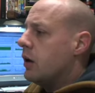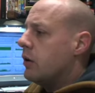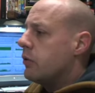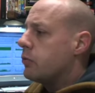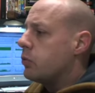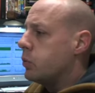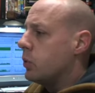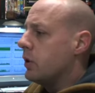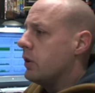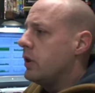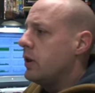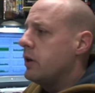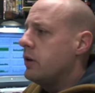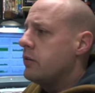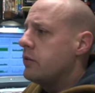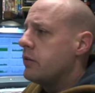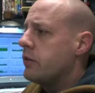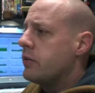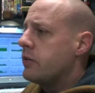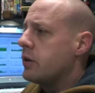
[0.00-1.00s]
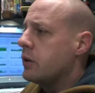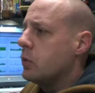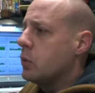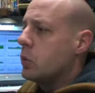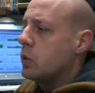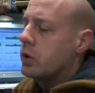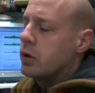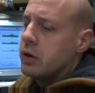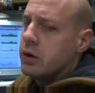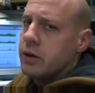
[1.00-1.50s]
It's really interesting
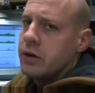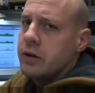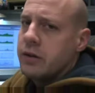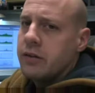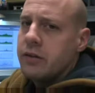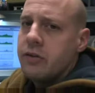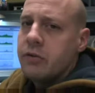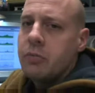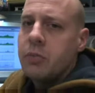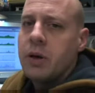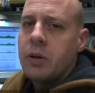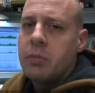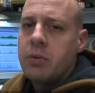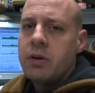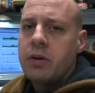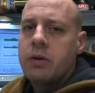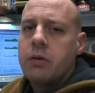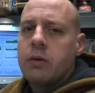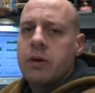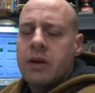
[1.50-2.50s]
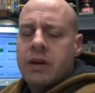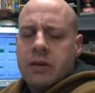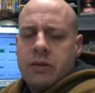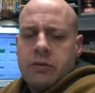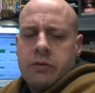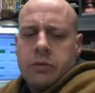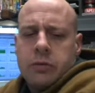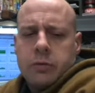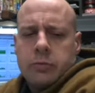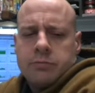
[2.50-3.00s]
where this might be going
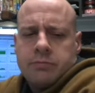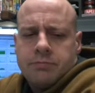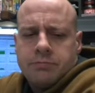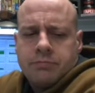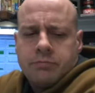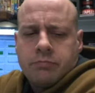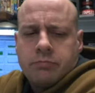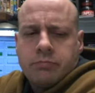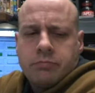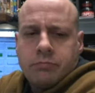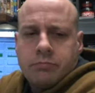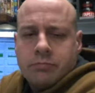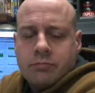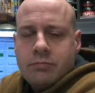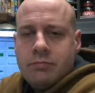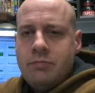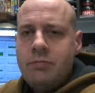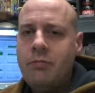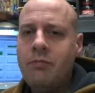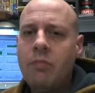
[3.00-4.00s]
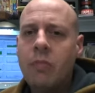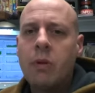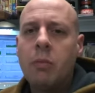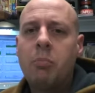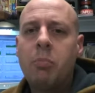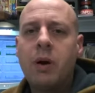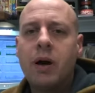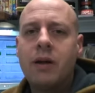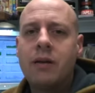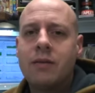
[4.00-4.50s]
into.
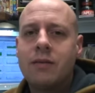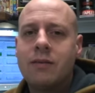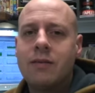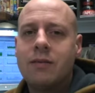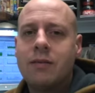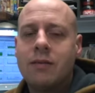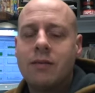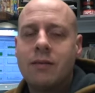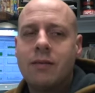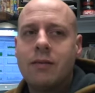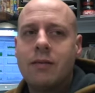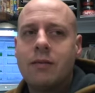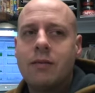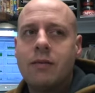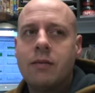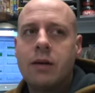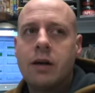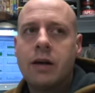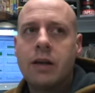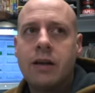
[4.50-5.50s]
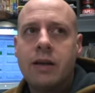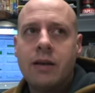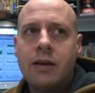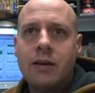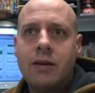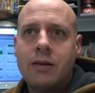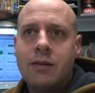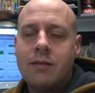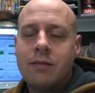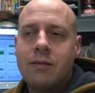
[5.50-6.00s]
But,
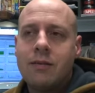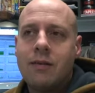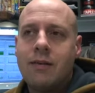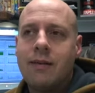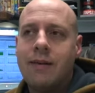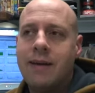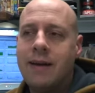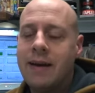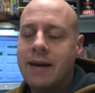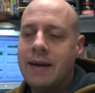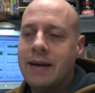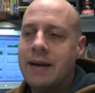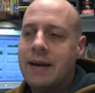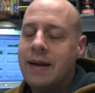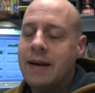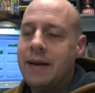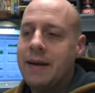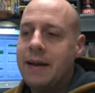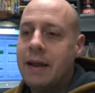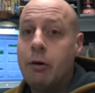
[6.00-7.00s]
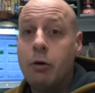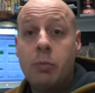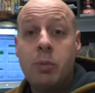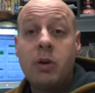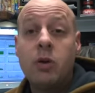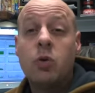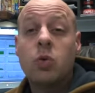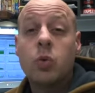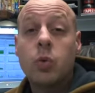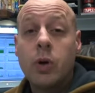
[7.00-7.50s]
again, it would
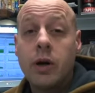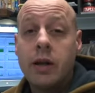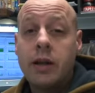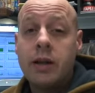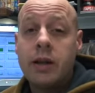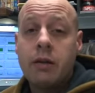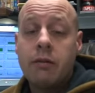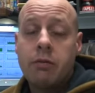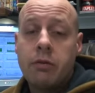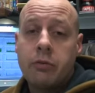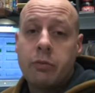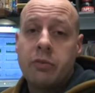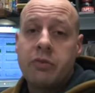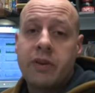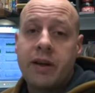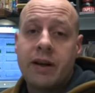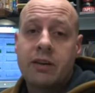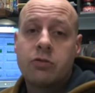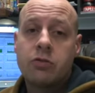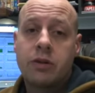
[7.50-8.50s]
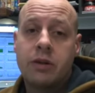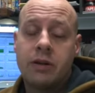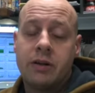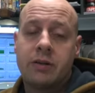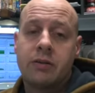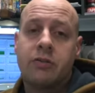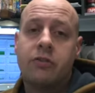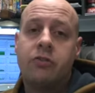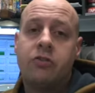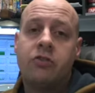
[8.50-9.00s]
be great if this was actually an
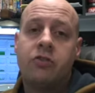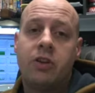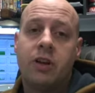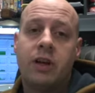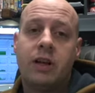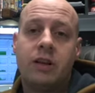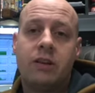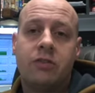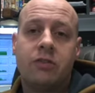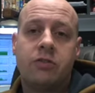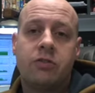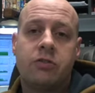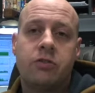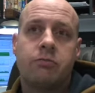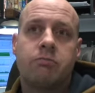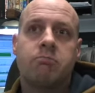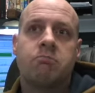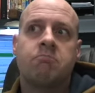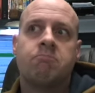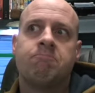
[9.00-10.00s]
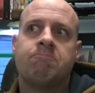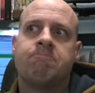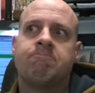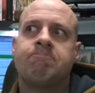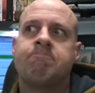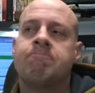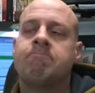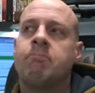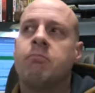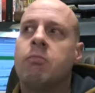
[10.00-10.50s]
Exchange,
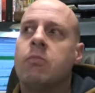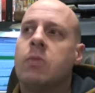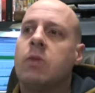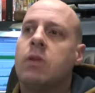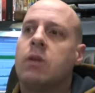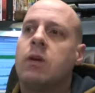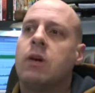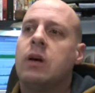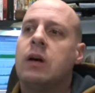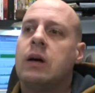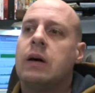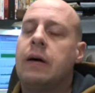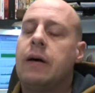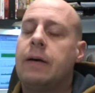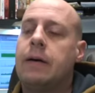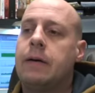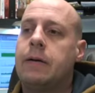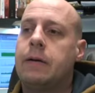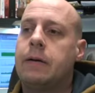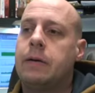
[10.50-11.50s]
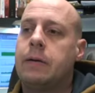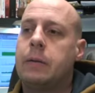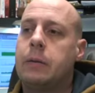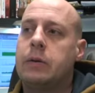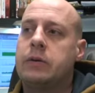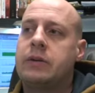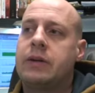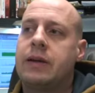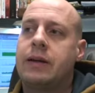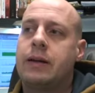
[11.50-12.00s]

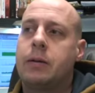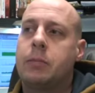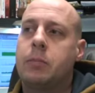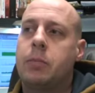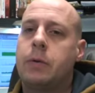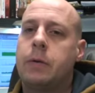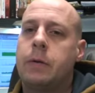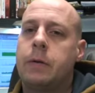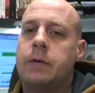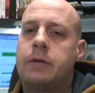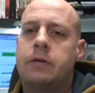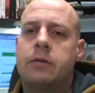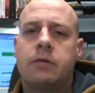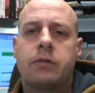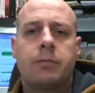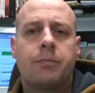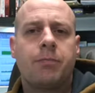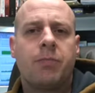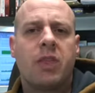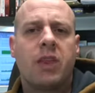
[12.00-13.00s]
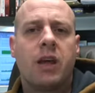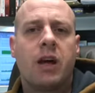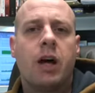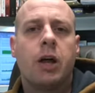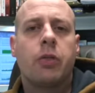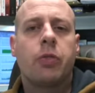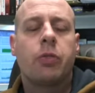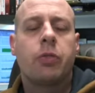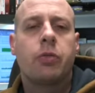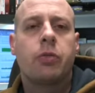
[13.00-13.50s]
what can I put it, a